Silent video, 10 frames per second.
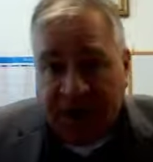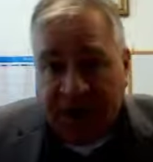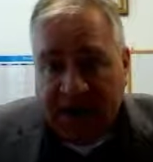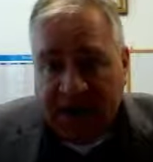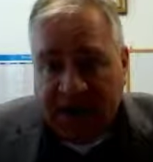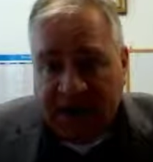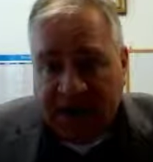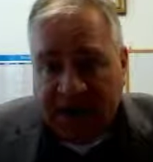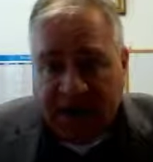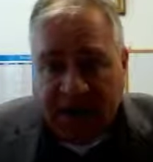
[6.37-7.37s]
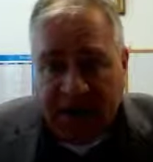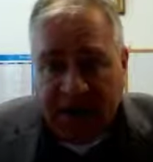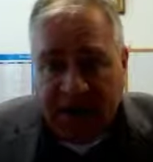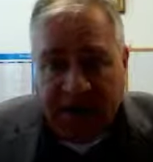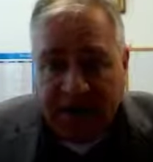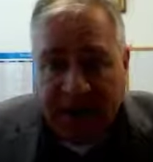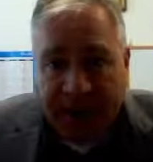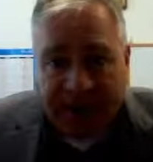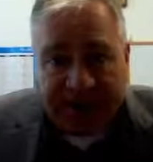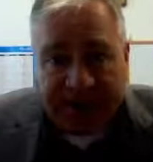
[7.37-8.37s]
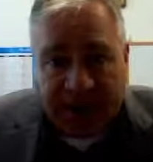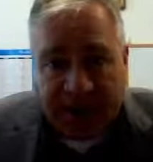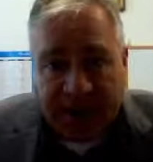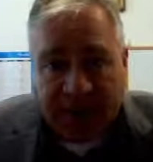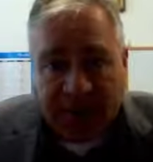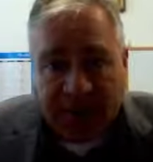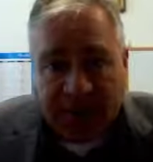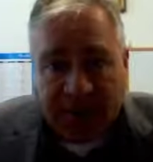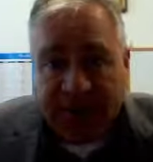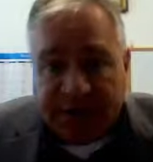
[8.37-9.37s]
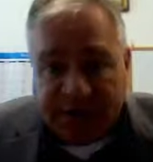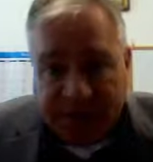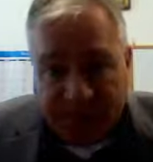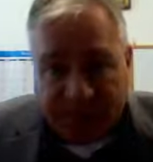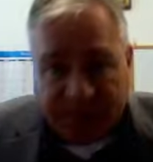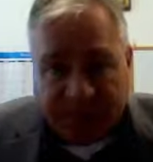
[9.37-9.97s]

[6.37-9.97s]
and their impact on leadership.